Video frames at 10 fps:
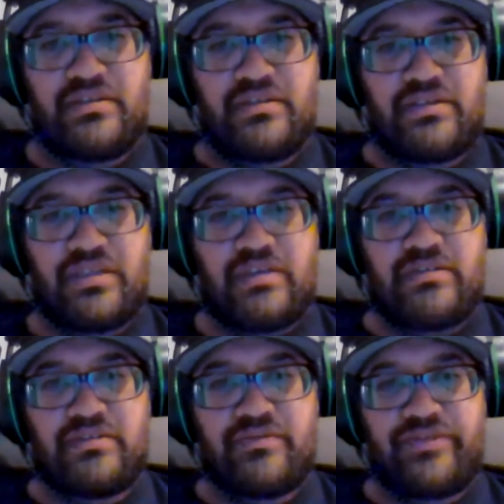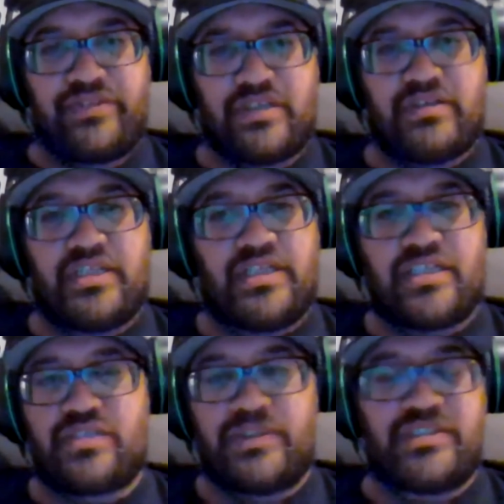you know. So
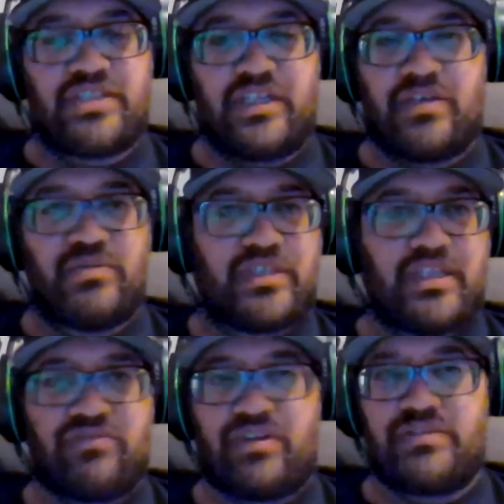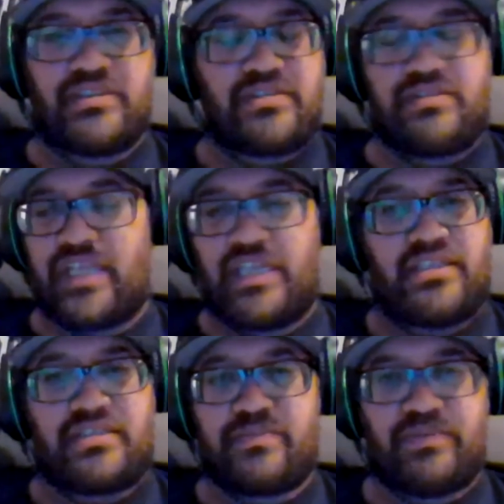it's once they know what their role is,
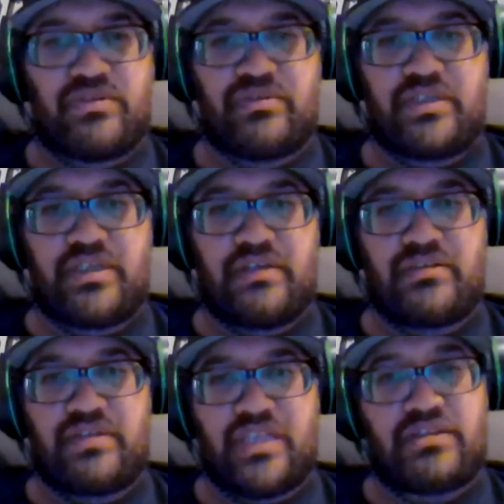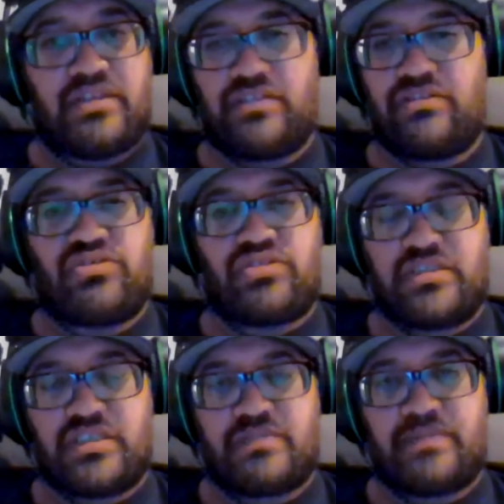Danny's spot on, you know, that you should
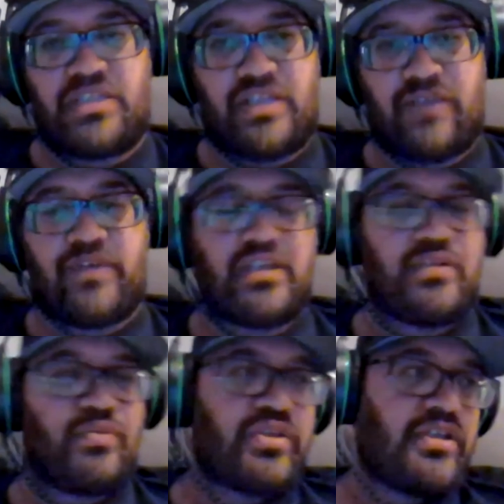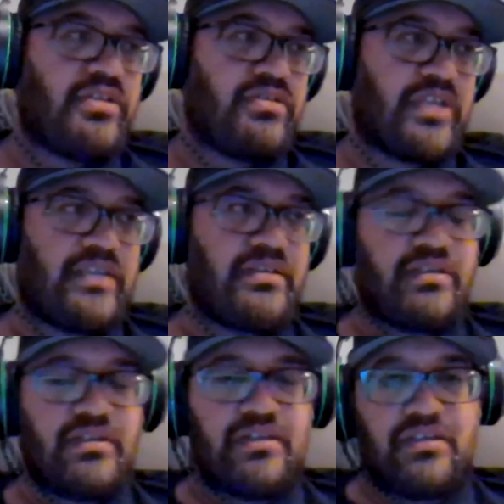just be definitely working on that,
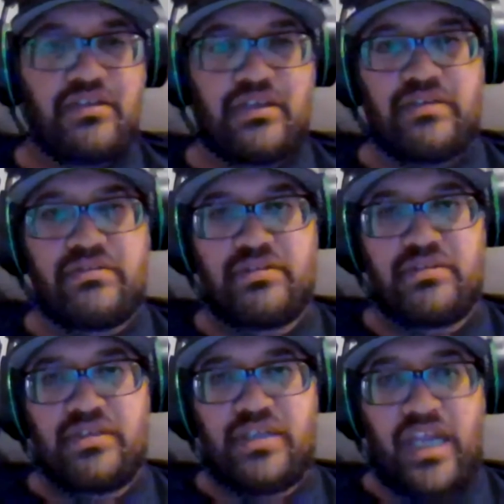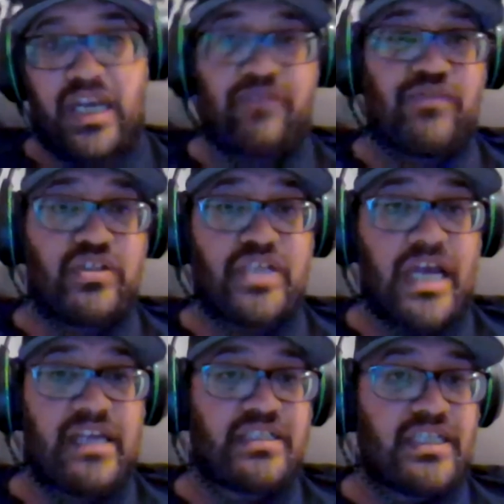you know. And if you
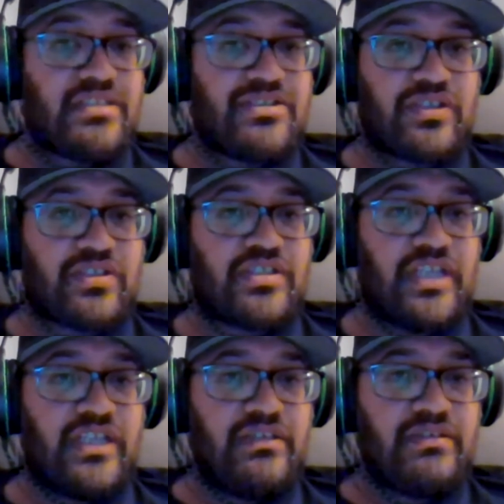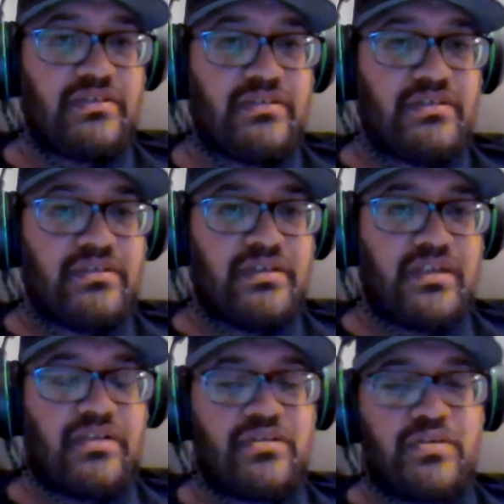can't get 16, you
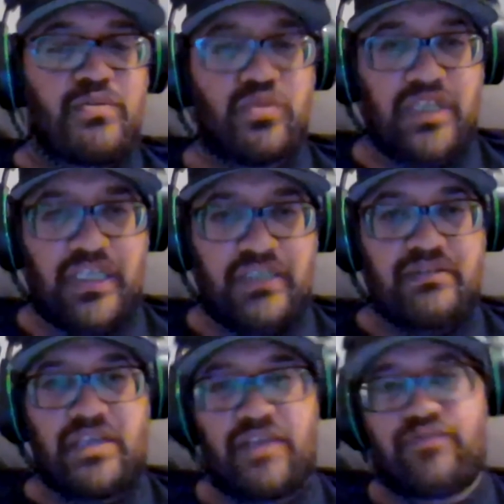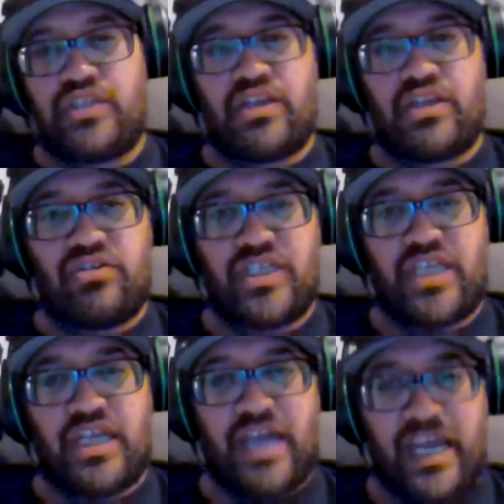know, well then if you can only
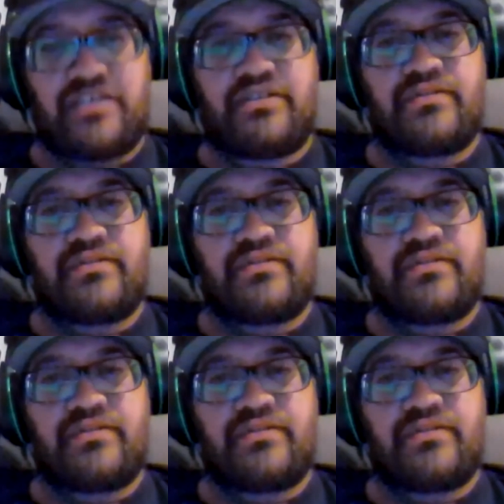get 8,